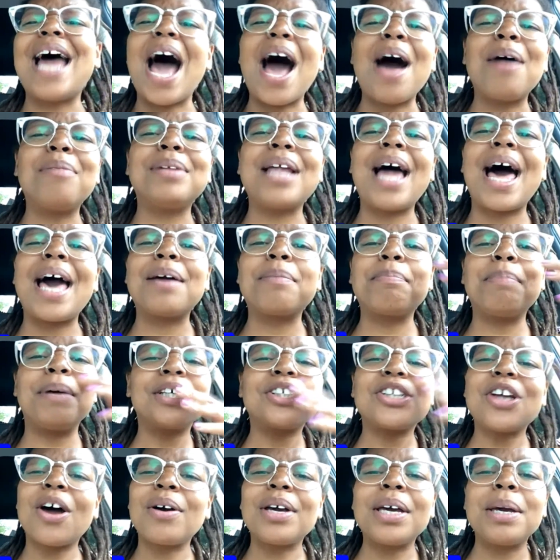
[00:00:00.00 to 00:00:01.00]
Now I'm like,
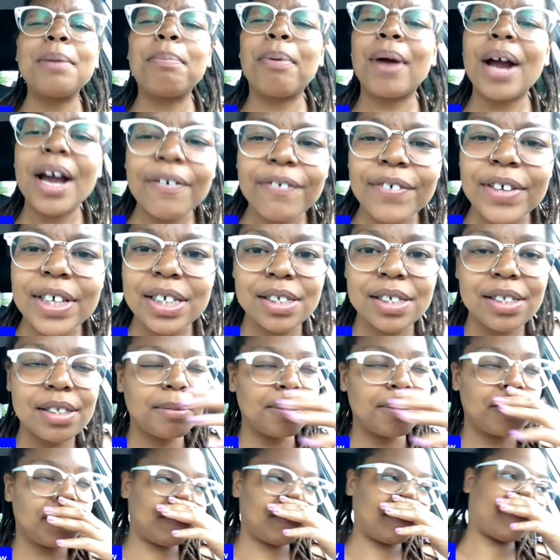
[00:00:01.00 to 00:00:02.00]
bitch, I don't eat breakfast.
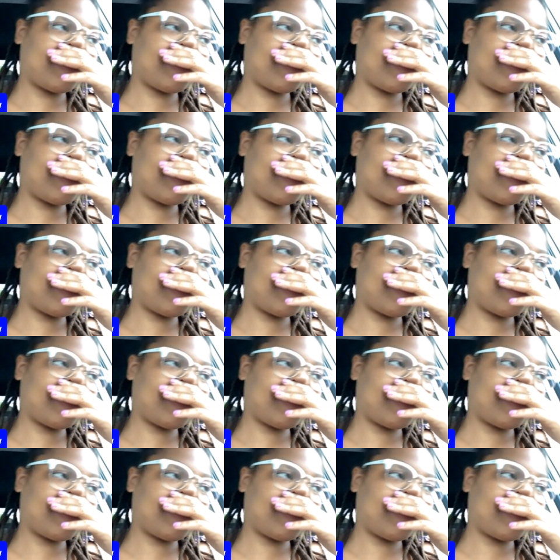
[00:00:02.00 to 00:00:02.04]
